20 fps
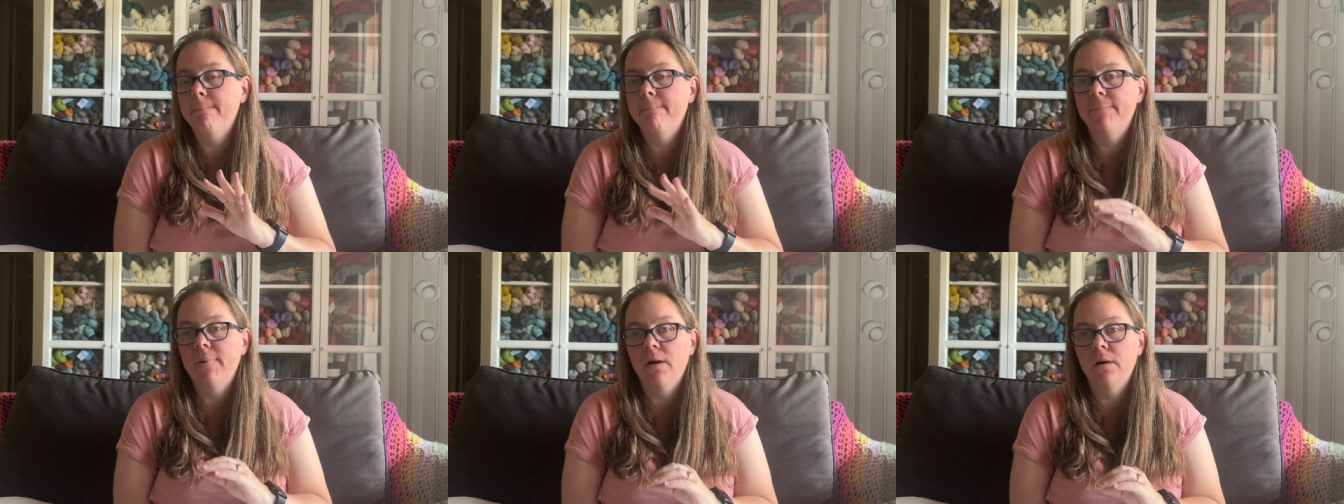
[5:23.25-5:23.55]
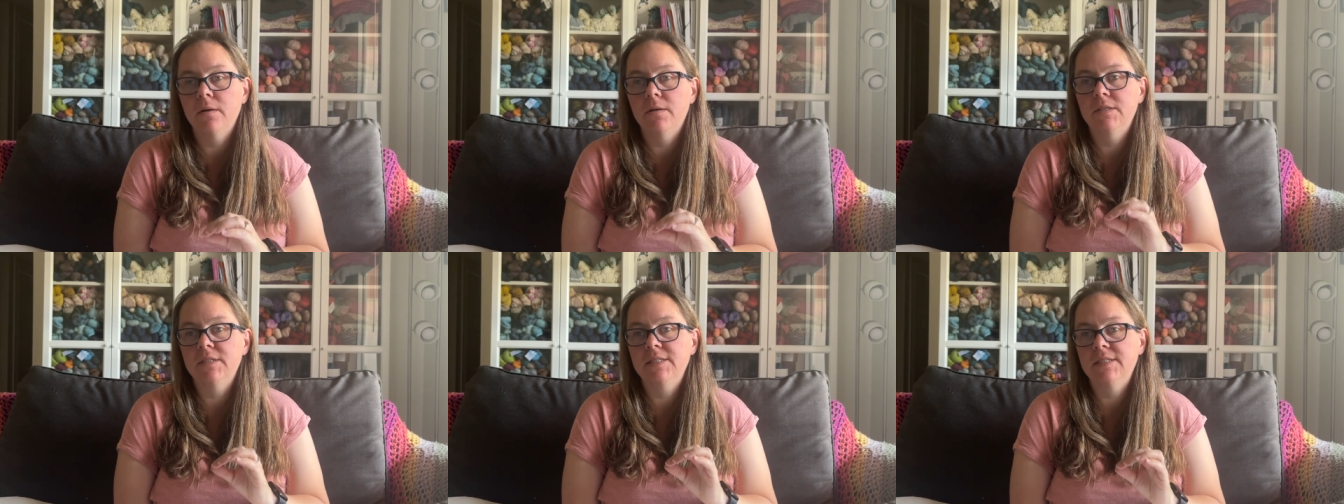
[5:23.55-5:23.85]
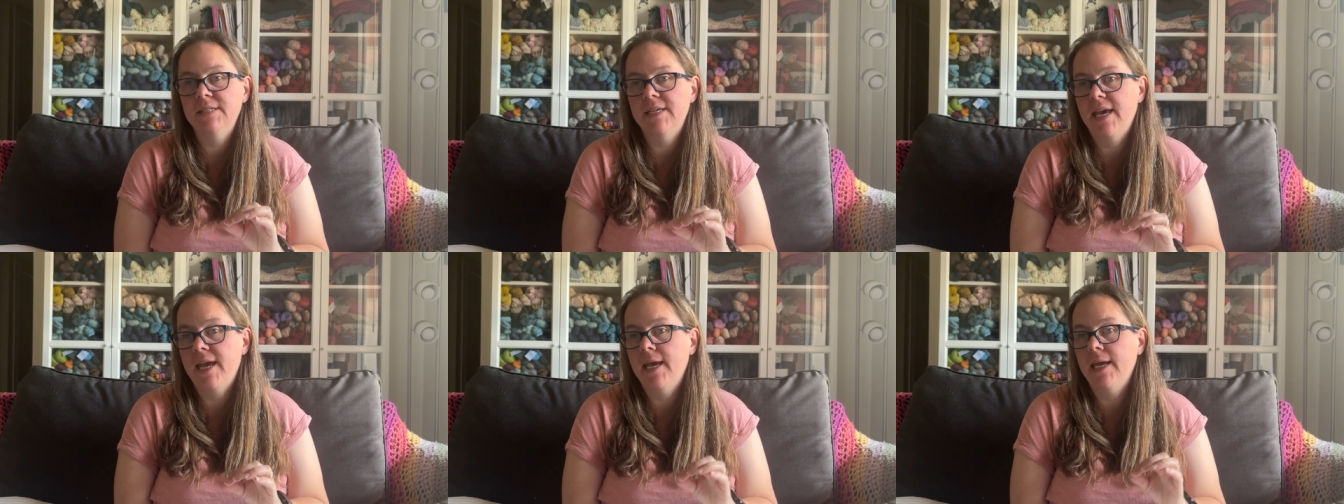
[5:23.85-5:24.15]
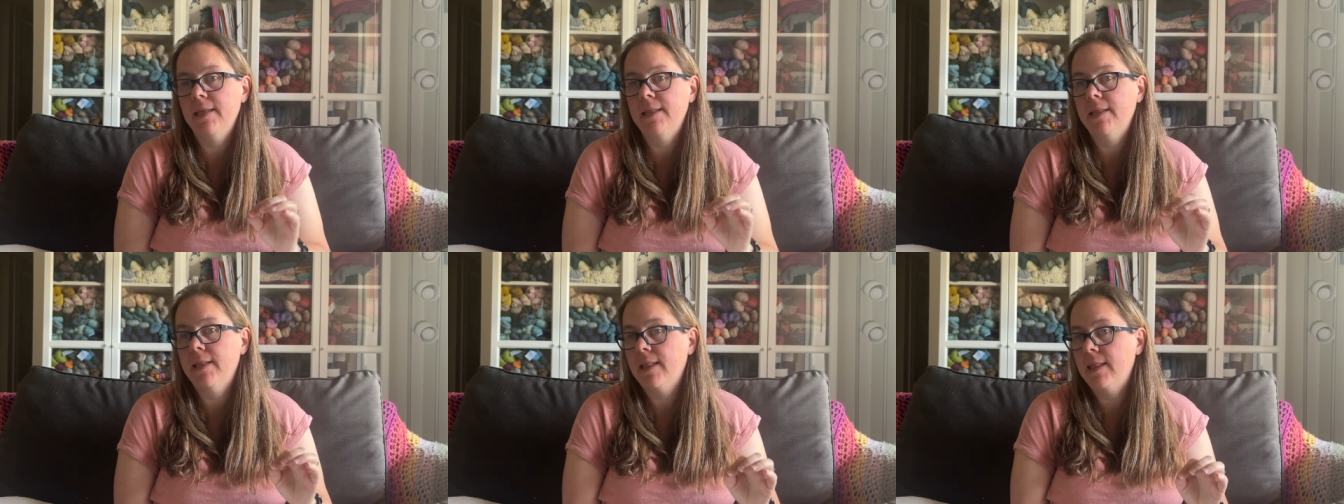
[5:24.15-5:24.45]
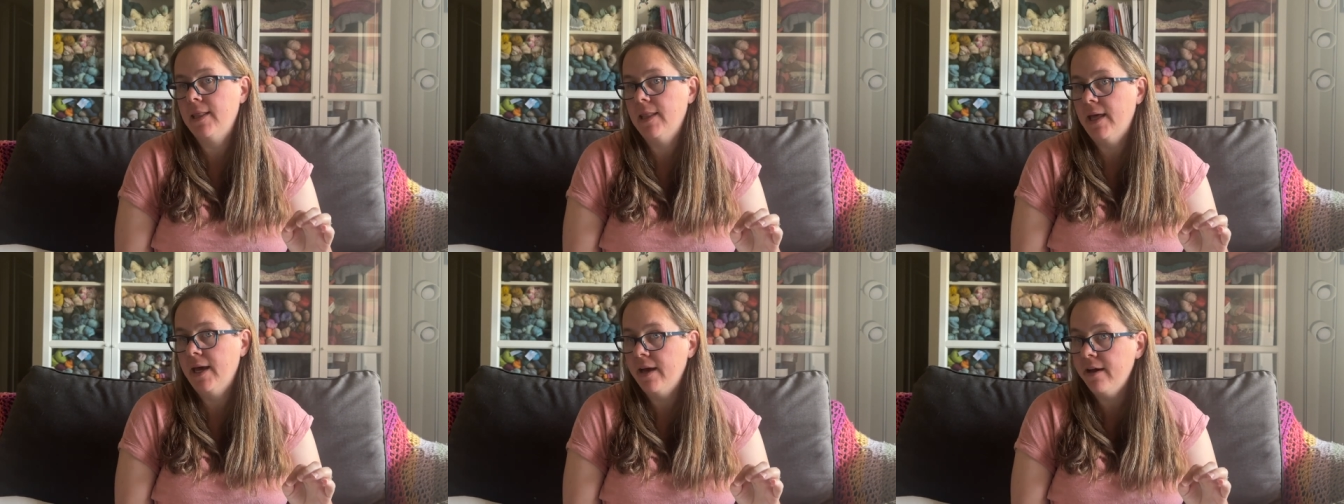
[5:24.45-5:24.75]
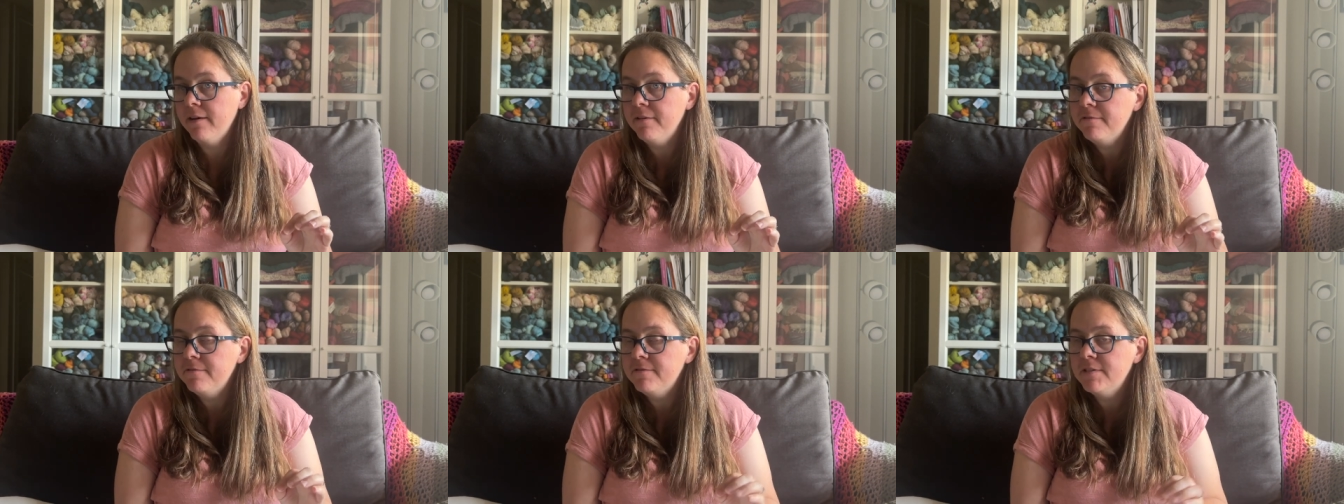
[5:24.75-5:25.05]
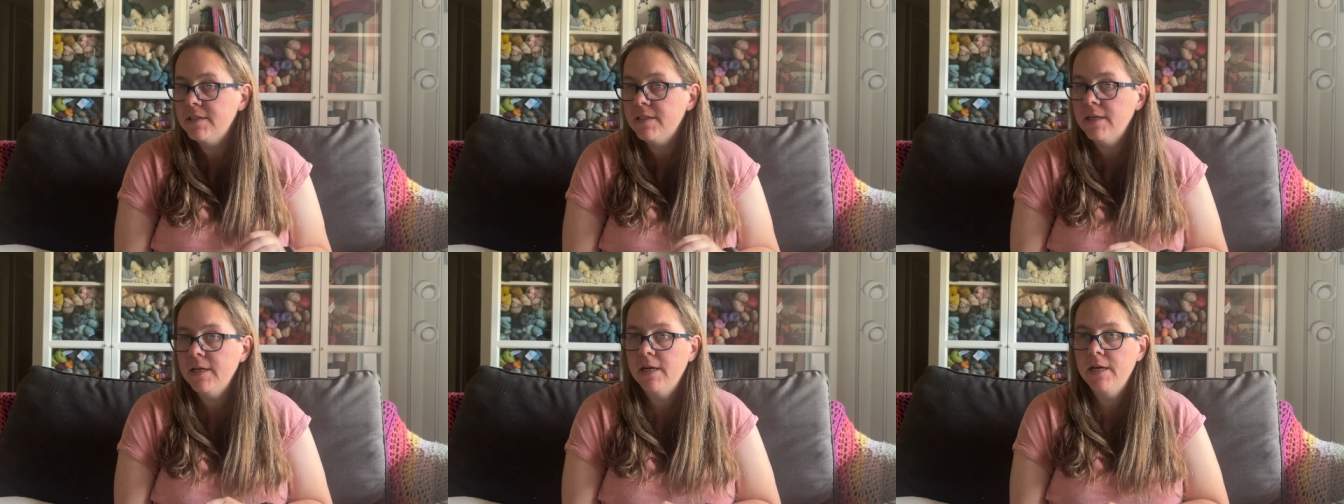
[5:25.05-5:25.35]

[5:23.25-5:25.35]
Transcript: per skein left.